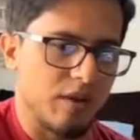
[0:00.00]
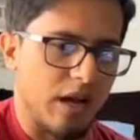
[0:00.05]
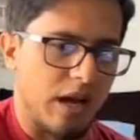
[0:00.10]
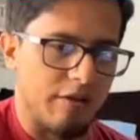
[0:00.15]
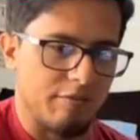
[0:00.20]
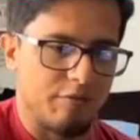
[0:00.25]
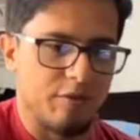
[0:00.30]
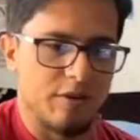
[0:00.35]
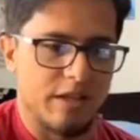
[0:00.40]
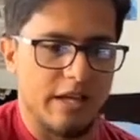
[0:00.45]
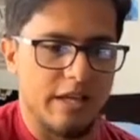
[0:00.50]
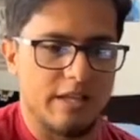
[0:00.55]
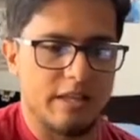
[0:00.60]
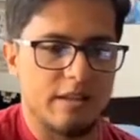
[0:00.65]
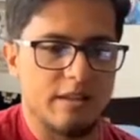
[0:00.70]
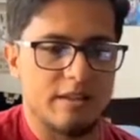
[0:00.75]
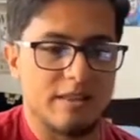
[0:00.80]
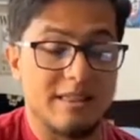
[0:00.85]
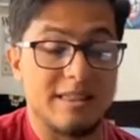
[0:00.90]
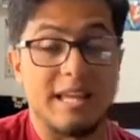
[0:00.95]
I feel like
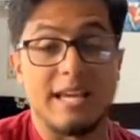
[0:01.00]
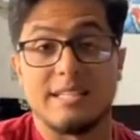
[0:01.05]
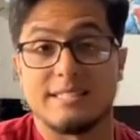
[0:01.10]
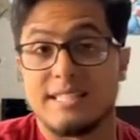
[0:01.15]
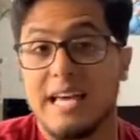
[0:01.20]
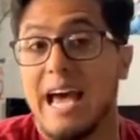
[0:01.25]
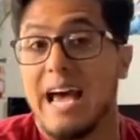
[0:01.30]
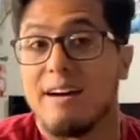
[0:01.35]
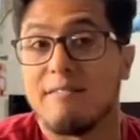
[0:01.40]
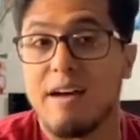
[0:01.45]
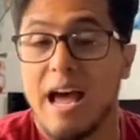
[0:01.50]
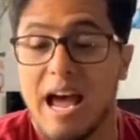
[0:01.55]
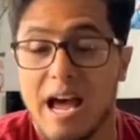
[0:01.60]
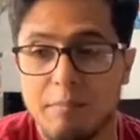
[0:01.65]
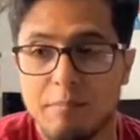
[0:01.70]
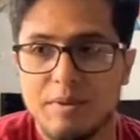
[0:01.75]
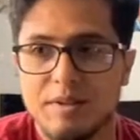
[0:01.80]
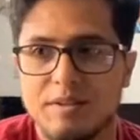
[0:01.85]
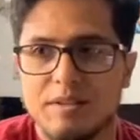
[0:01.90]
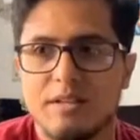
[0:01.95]
things have
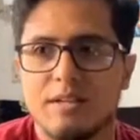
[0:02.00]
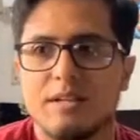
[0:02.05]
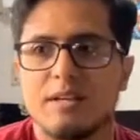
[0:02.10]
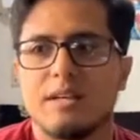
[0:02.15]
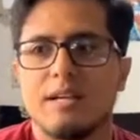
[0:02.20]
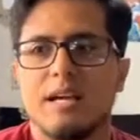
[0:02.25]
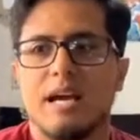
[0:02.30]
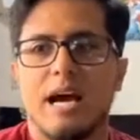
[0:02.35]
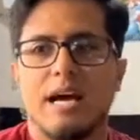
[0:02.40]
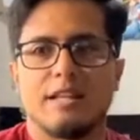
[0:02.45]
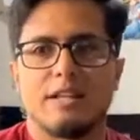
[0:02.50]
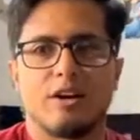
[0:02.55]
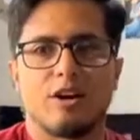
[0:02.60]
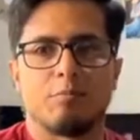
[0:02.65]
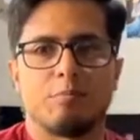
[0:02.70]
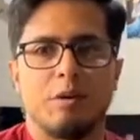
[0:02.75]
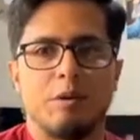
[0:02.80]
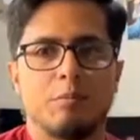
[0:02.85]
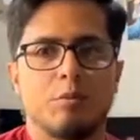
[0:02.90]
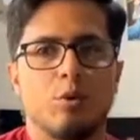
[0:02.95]
happened and there
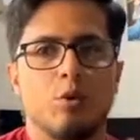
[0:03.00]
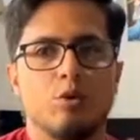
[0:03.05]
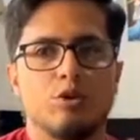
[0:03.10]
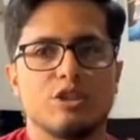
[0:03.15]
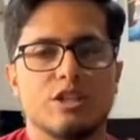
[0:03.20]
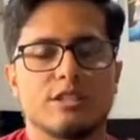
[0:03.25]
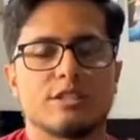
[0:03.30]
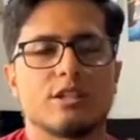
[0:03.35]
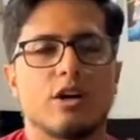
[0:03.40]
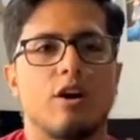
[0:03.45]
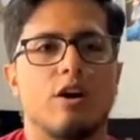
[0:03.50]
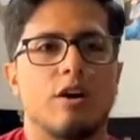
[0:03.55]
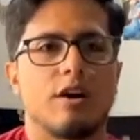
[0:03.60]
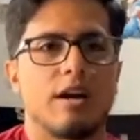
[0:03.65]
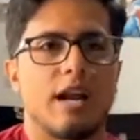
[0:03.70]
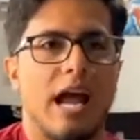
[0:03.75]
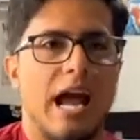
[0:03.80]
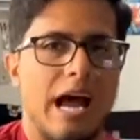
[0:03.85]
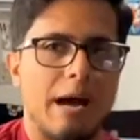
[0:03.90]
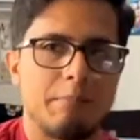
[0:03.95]
are people who just
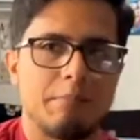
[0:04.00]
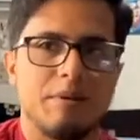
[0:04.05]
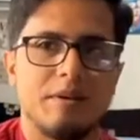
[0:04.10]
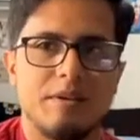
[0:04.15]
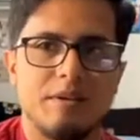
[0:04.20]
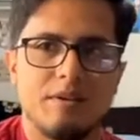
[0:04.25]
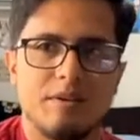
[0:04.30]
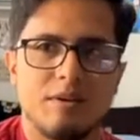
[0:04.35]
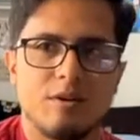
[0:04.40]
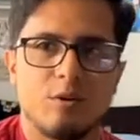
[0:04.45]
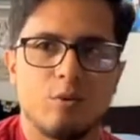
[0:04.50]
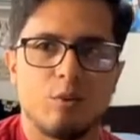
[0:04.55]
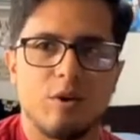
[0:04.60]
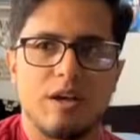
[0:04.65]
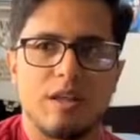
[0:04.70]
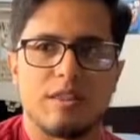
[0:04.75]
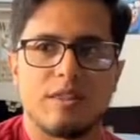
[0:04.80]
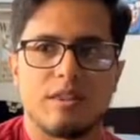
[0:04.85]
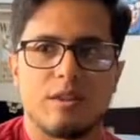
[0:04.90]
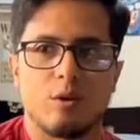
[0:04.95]
aren't happy
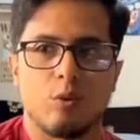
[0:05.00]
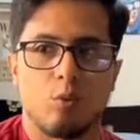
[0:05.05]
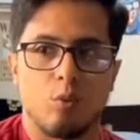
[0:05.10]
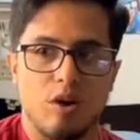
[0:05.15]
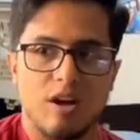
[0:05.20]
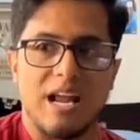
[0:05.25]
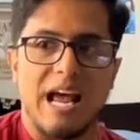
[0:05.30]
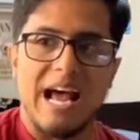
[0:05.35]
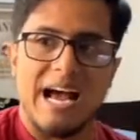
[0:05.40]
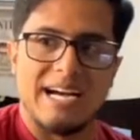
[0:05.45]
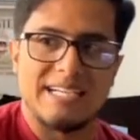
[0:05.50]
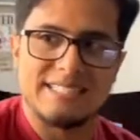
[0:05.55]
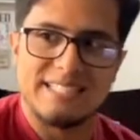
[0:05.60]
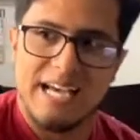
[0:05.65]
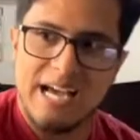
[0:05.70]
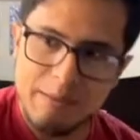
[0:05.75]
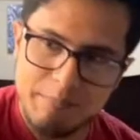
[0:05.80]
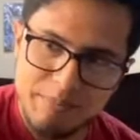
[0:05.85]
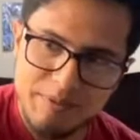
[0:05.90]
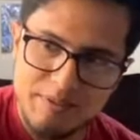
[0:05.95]
with what has
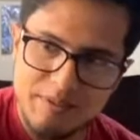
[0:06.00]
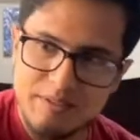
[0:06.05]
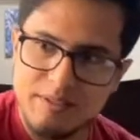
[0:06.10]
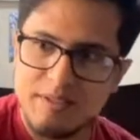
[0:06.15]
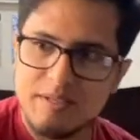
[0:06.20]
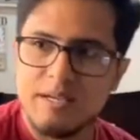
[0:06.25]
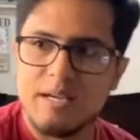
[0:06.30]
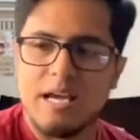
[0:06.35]
happened.